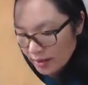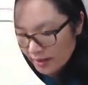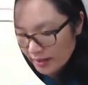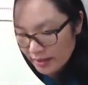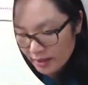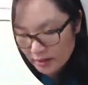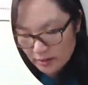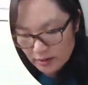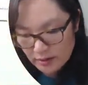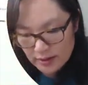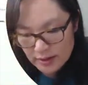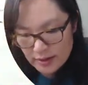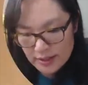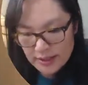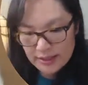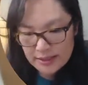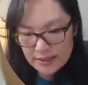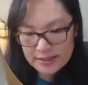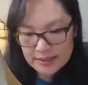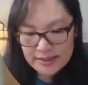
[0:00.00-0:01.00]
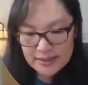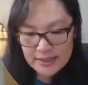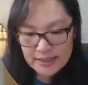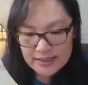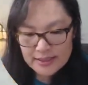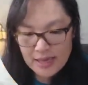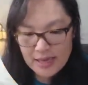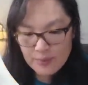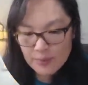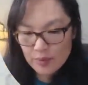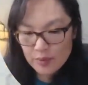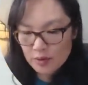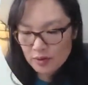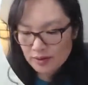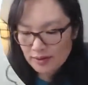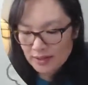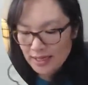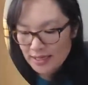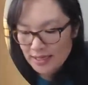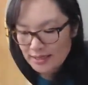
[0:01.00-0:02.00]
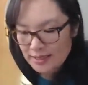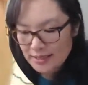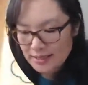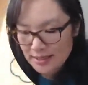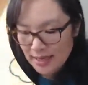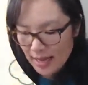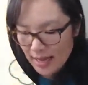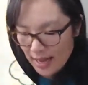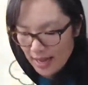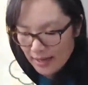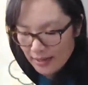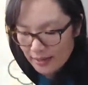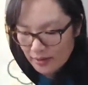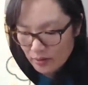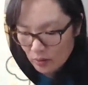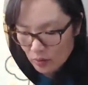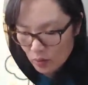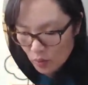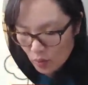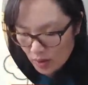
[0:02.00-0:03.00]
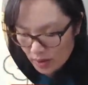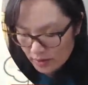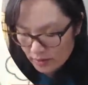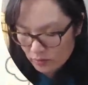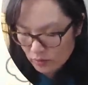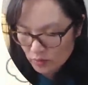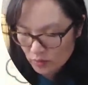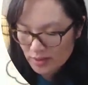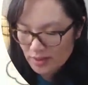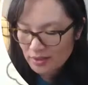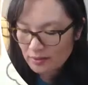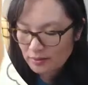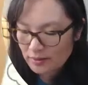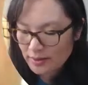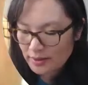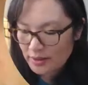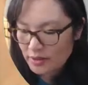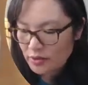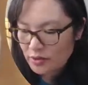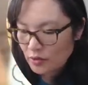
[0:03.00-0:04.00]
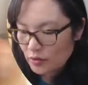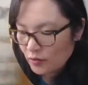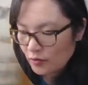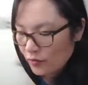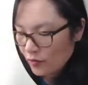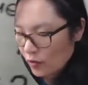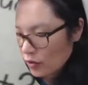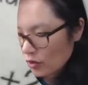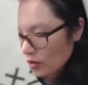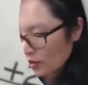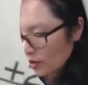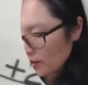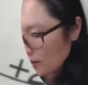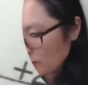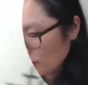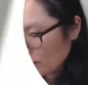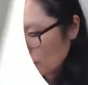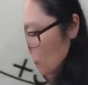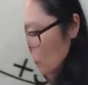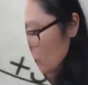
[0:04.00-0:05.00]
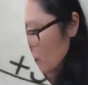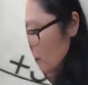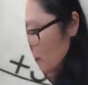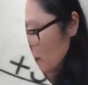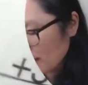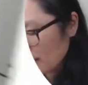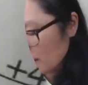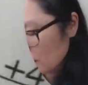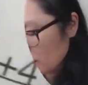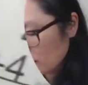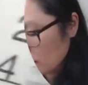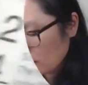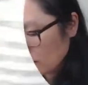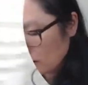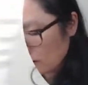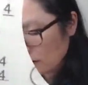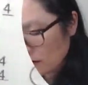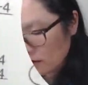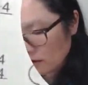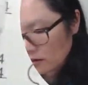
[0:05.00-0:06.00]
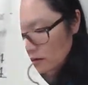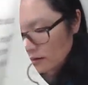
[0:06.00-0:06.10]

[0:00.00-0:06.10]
here is the example. Let's add 1. Well, let's do 4 because 4 is an easier